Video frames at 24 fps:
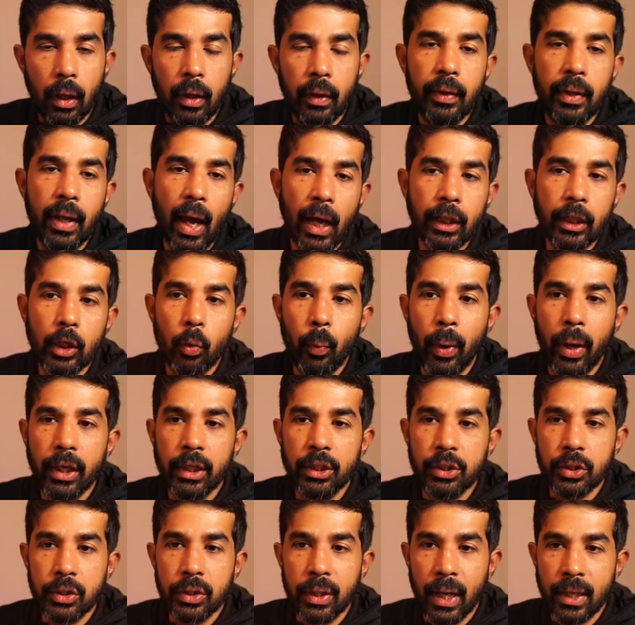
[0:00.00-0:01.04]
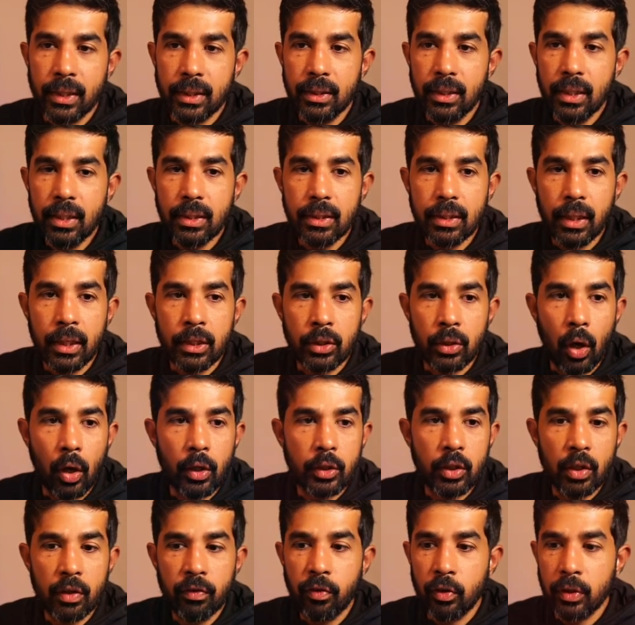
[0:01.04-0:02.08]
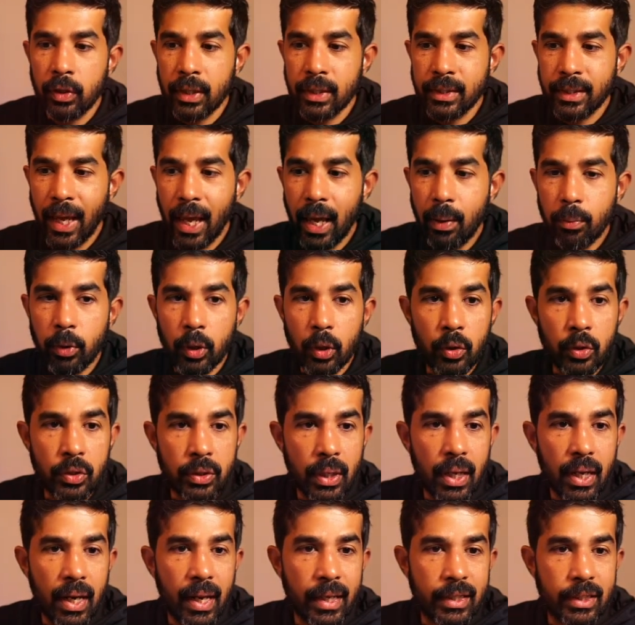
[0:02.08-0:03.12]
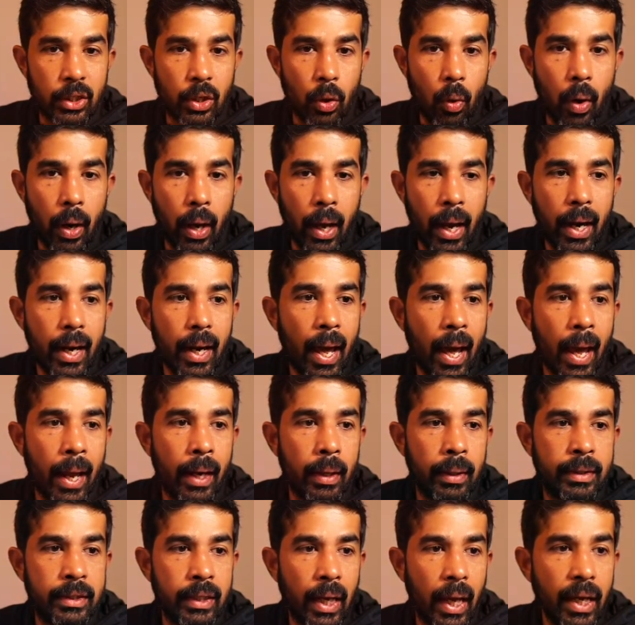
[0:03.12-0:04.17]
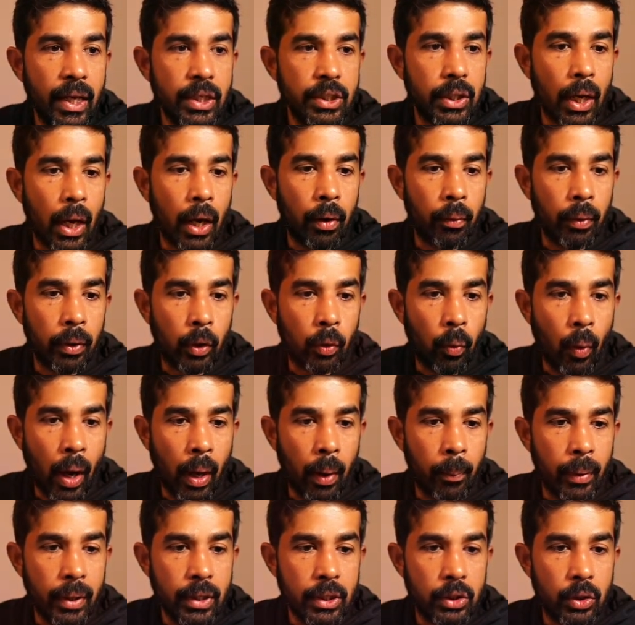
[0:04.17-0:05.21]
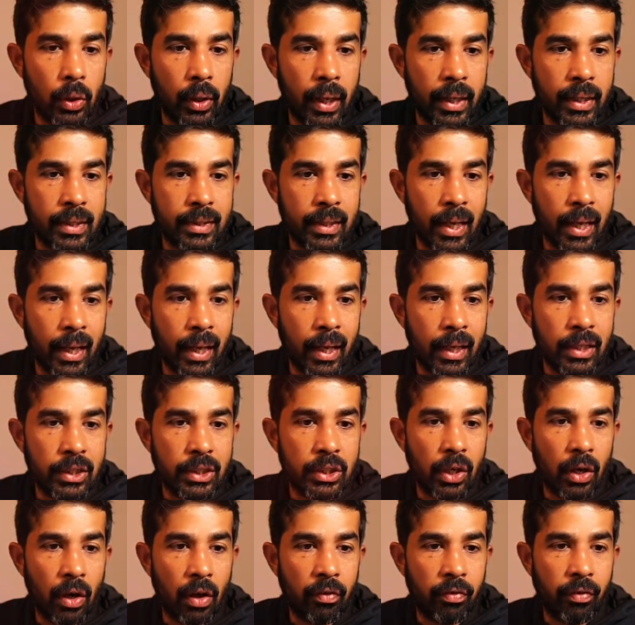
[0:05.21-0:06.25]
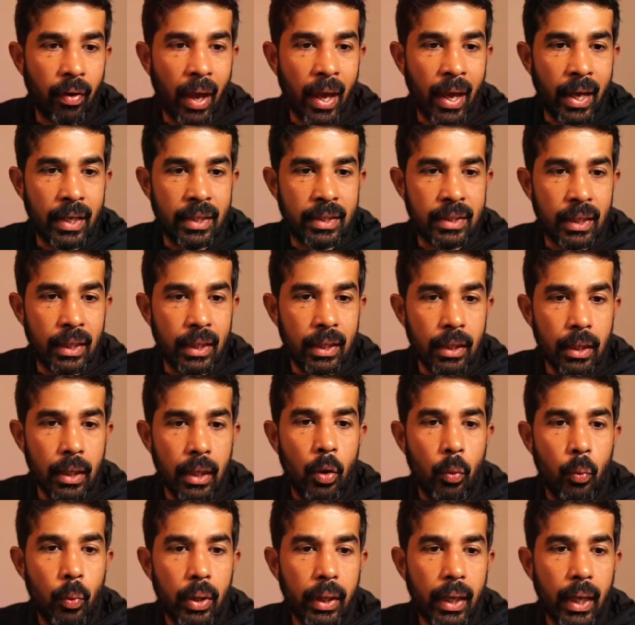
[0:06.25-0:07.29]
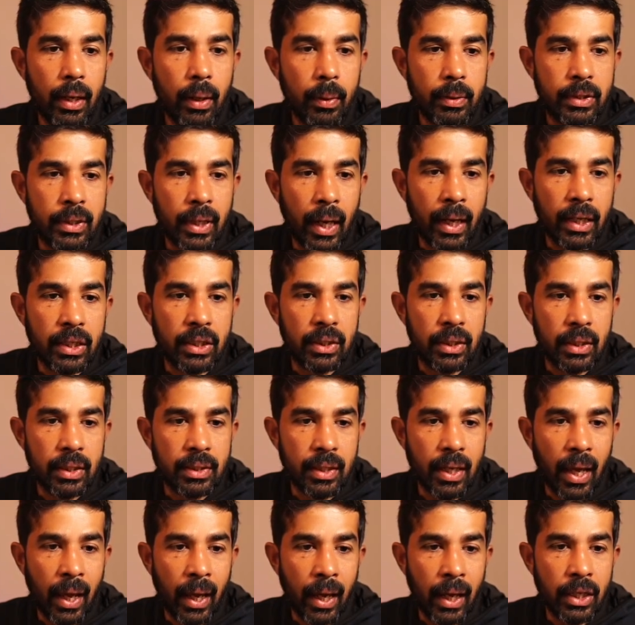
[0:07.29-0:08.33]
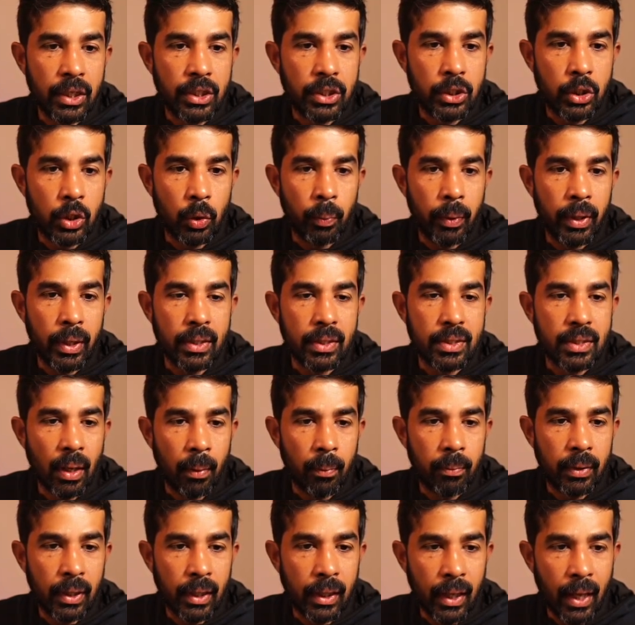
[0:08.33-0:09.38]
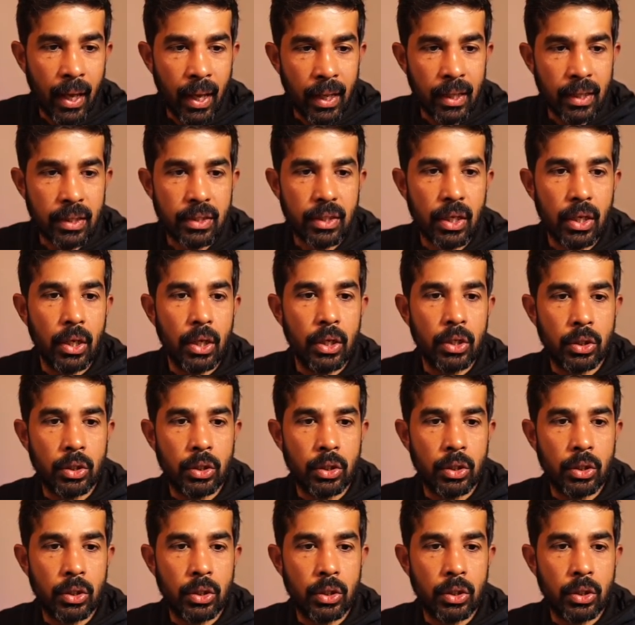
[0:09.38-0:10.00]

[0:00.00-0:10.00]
The other way to test this is also for the same user. Let's go ahead and change our requirement. So let's say instead of 18, we can change this age to be something else.